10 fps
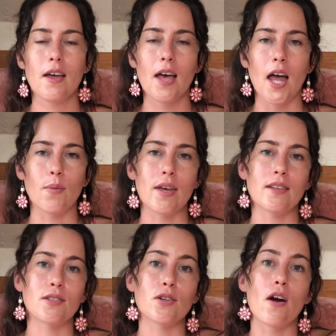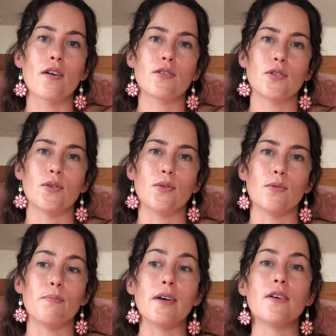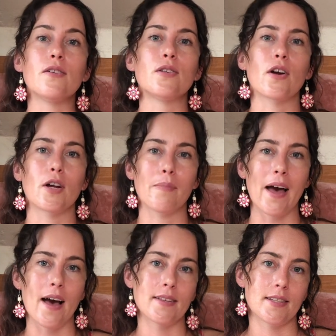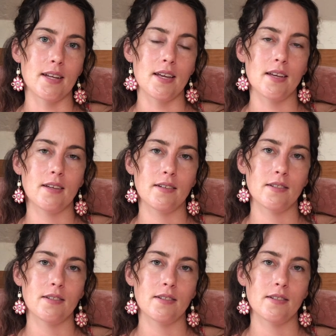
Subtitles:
and we can start to build our capacity